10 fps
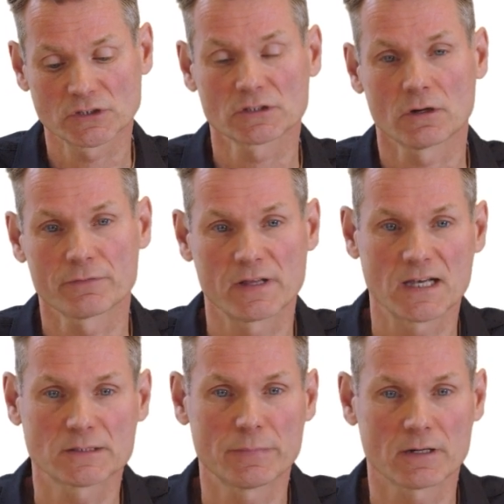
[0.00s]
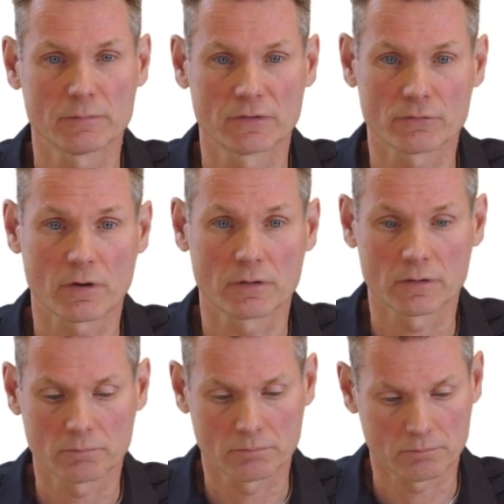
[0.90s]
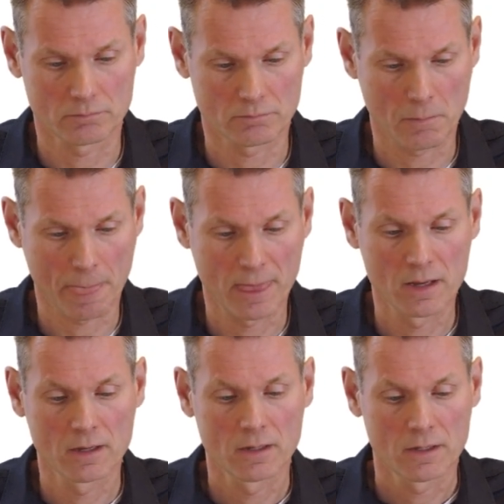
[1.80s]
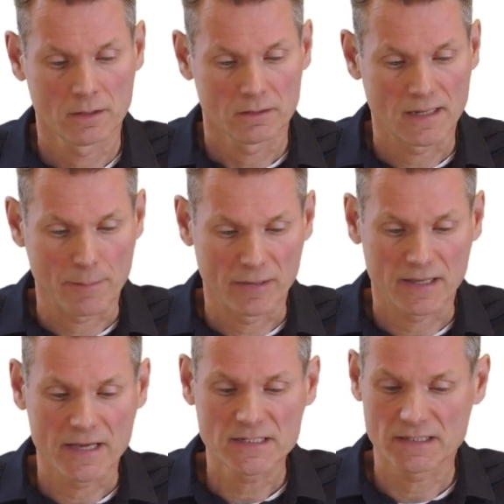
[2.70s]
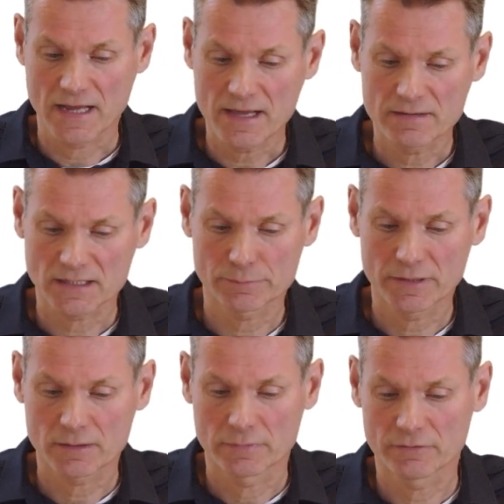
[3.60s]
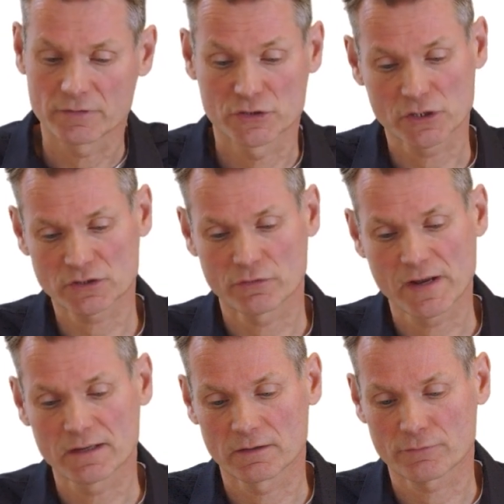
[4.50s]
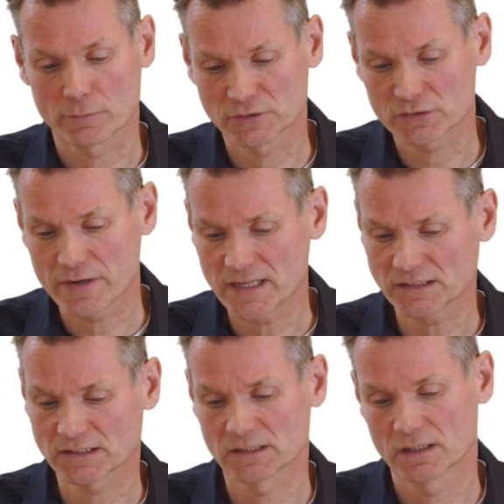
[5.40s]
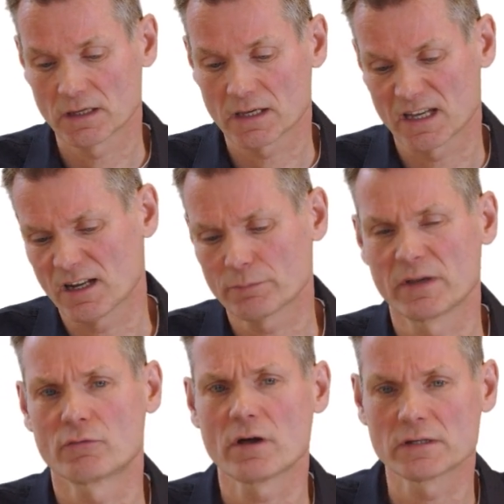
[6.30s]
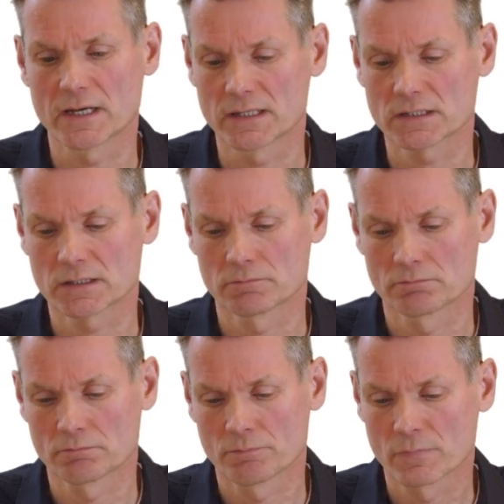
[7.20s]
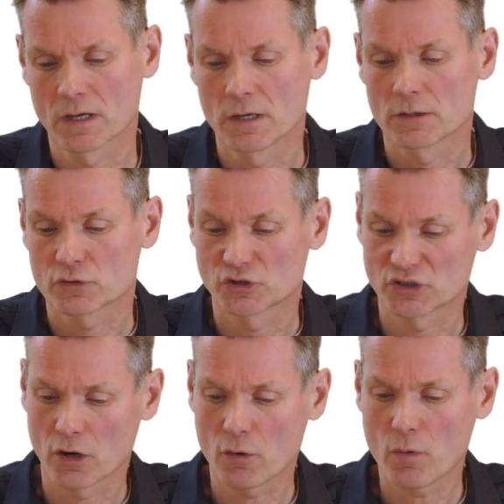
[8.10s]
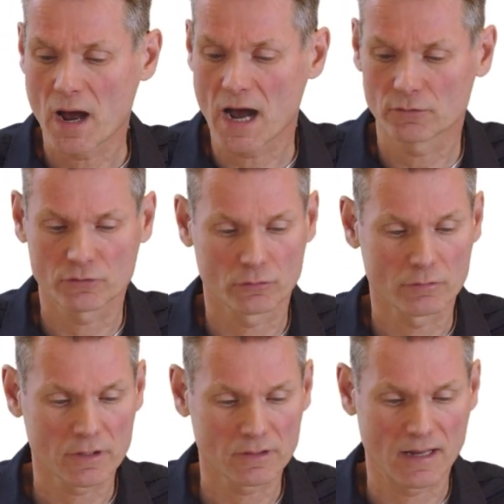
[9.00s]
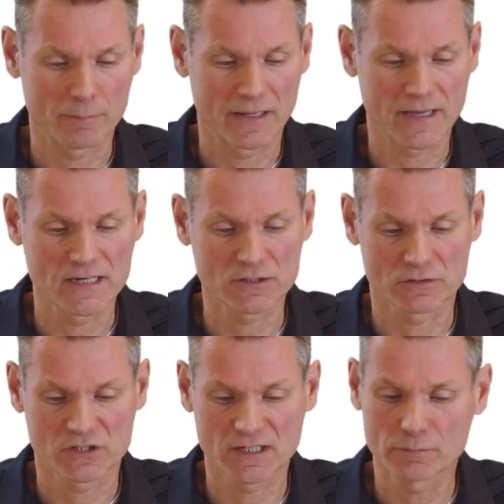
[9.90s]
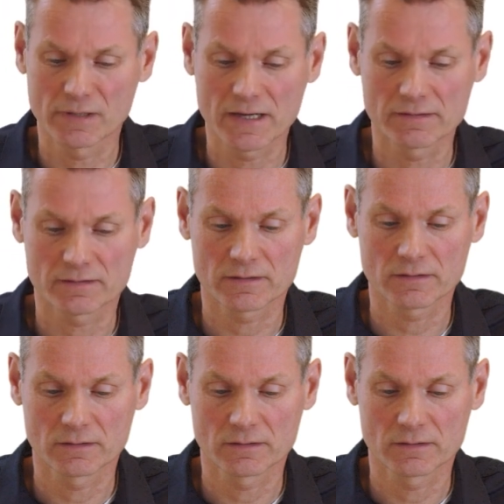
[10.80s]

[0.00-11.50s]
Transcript: of the experiment run. The application and experiment we just created from scratch cannot be run yet. To show how to run an application on a simulator,